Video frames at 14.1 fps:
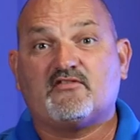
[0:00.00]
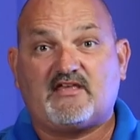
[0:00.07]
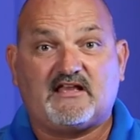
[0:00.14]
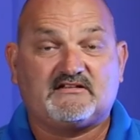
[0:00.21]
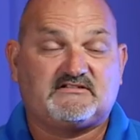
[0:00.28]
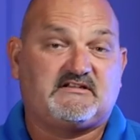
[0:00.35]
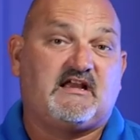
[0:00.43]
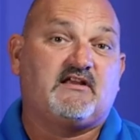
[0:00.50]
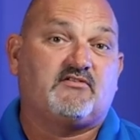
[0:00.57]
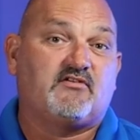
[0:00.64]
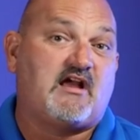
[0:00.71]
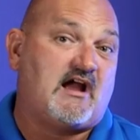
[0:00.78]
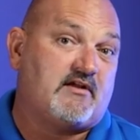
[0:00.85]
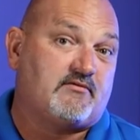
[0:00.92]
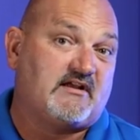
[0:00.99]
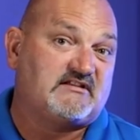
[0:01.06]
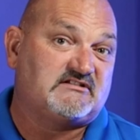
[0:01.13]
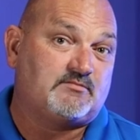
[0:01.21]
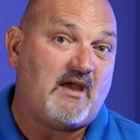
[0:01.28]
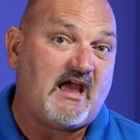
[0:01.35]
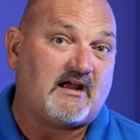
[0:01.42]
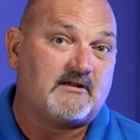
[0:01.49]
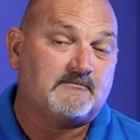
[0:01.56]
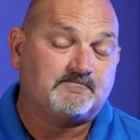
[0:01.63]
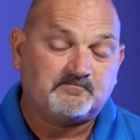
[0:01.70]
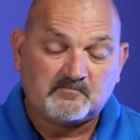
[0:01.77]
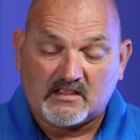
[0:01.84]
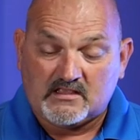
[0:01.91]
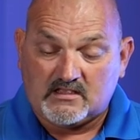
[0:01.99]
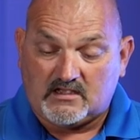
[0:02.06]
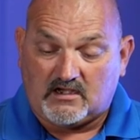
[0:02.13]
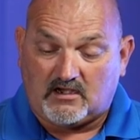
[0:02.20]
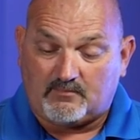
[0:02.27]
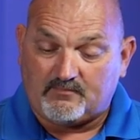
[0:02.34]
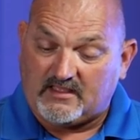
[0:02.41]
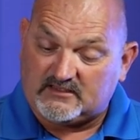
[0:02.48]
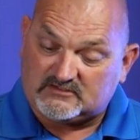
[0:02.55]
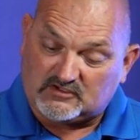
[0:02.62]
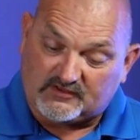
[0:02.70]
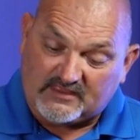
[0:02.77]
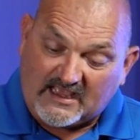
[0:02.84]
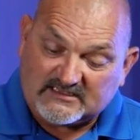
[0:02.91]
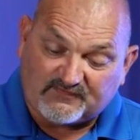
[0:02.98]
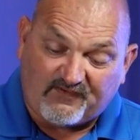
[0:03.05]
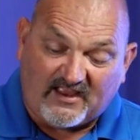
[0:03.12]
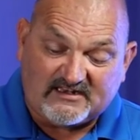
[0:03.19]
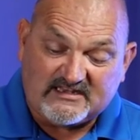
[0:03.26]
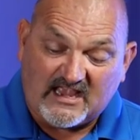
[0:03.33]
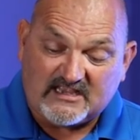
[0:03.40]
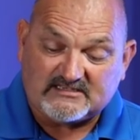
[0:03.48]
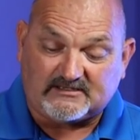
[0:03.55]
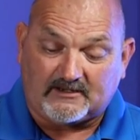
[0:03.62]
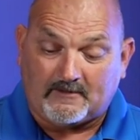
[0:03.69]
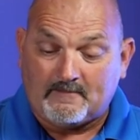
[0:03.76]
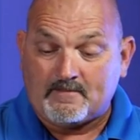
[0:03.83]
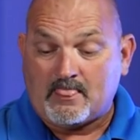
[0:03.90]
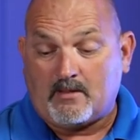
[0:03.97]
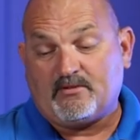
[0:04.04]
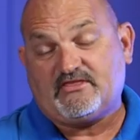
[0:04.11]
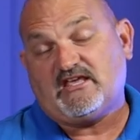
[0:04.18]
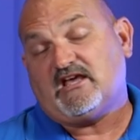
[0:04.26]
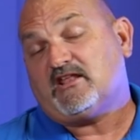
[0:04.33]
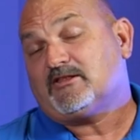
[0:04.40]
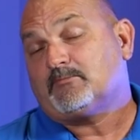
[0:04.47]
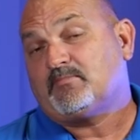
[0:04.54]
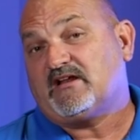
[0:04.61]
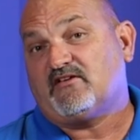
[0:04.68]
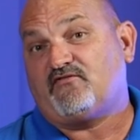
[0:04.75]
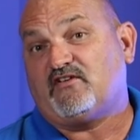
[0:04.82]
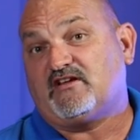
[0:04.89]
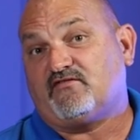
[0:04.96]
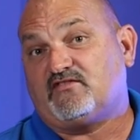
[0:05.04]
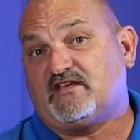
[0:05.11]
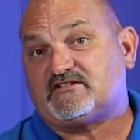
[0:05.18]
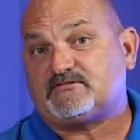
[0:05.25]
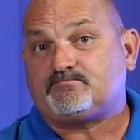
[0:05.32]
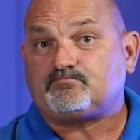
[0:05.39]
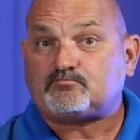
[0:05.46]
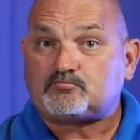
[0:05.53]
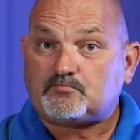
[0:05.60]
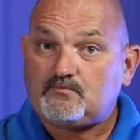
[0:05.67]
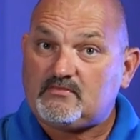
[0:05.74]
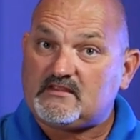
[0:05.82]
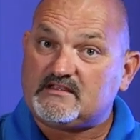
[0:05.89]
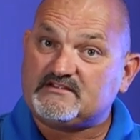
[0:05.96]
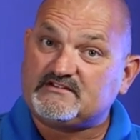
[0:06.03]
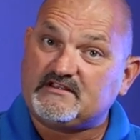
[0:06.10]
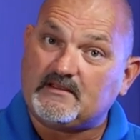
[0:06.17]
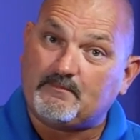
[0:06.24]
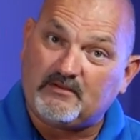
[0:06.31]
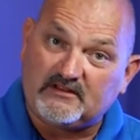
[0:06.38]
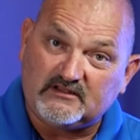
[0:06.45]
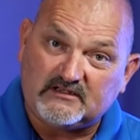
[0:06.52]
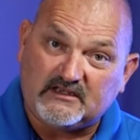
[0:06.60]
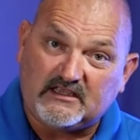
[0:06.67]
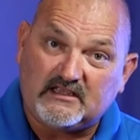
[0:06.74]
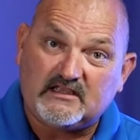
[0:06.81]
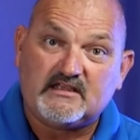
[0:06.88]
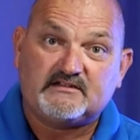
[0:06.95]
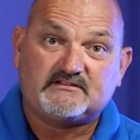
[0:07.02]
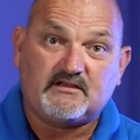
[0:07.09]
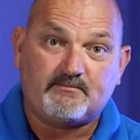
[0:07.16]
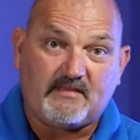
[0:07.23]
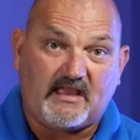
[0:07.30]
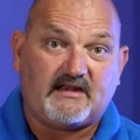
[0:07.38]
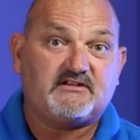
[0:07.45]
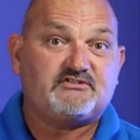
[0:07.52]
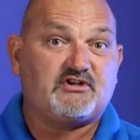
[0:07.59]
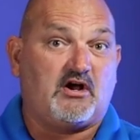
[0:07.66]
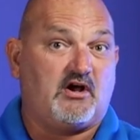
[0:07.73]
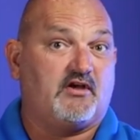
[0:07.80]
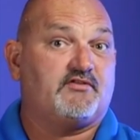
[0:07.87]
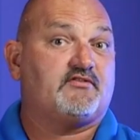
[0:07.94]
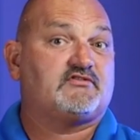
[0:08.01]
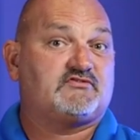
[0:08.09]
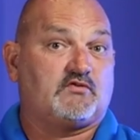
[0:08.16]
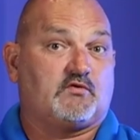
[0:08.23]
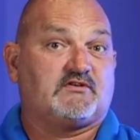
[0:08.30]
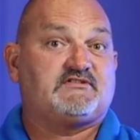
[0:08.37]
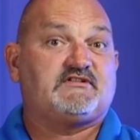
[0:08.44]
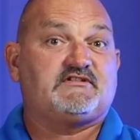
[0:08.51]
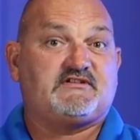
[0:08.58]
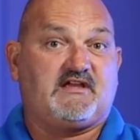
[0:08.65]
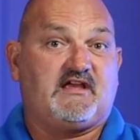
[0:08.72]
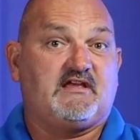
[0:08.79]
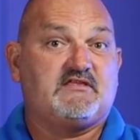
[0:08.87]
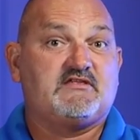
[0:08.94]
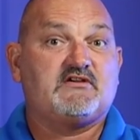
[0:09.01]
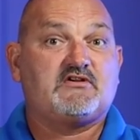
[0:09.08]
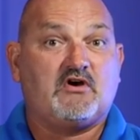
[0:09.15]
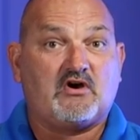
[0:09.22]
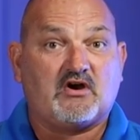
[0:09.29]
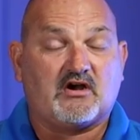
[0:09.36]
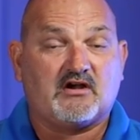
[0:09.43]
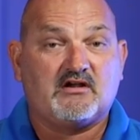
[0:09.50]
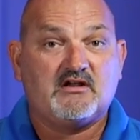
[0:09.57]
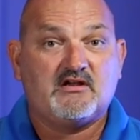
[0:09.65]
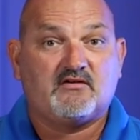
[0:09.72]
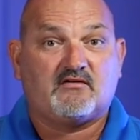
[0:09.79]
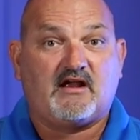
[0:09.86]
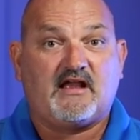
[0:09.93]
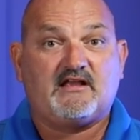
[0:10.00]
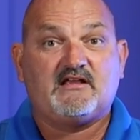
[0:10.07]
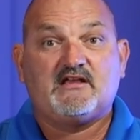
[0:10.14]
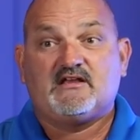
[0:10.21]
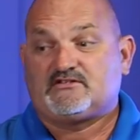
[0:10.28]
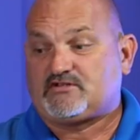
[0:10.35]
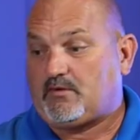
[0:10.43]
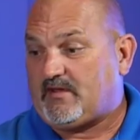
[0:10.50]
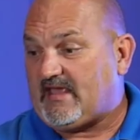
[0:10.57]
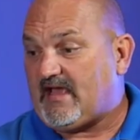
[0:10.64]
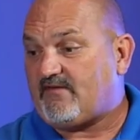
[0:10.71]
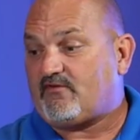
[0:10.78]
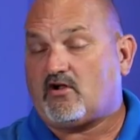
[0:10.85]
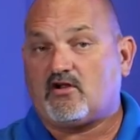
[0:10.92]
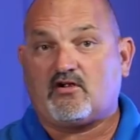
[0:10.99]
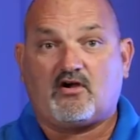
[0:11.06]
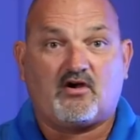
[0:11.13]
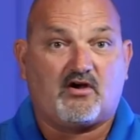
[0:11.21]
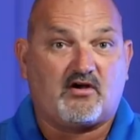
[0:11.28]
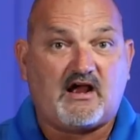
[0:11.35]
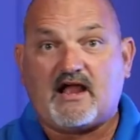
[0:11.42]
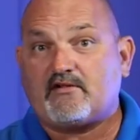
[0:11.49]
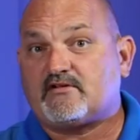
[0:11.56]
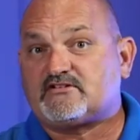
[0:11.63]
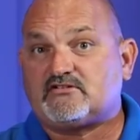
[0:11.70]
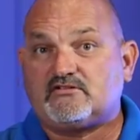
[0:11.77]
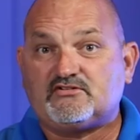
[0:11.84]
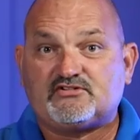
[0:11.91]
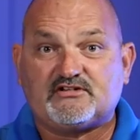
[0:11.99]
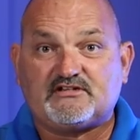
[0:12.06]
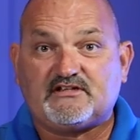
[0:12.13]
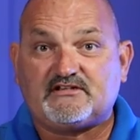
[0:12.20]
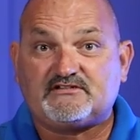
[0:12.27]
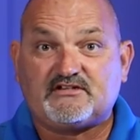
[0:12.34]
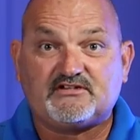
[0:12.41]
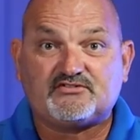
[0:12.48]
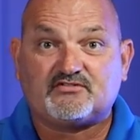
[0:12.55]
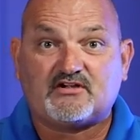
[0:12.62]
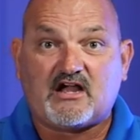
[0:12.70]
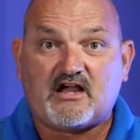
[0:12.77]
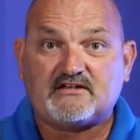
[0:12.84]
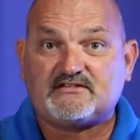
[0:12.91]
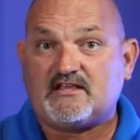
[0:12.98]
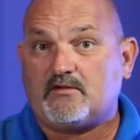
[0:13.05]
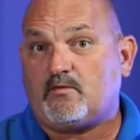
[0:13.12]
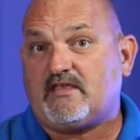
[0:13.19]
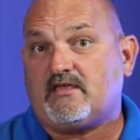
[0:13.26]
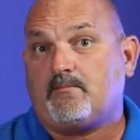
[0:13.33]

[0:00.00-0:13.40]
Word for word: than standard high res spec. Um, so that's fantastic. But the other benefit of this is the ability to manage other sources in the car, right? So we have our, our high resolution di digital content we